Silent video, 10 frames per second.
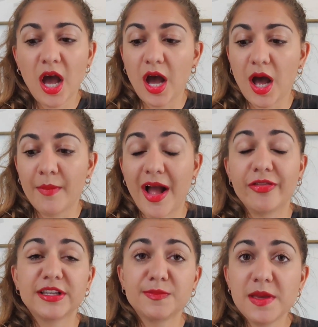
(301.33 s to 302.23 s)
and
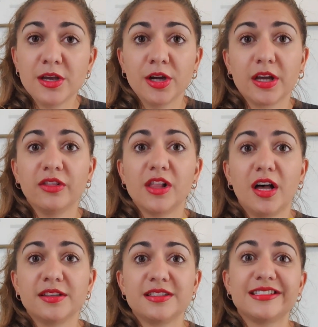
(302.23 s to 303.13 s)
the speaker can
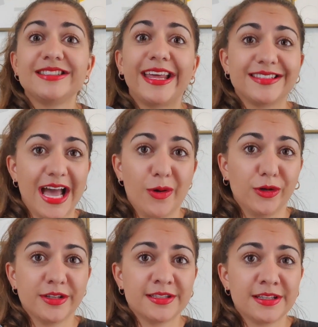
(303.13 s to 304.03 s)
last 6
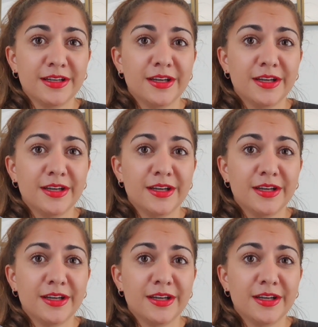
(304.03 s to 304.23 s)
hours.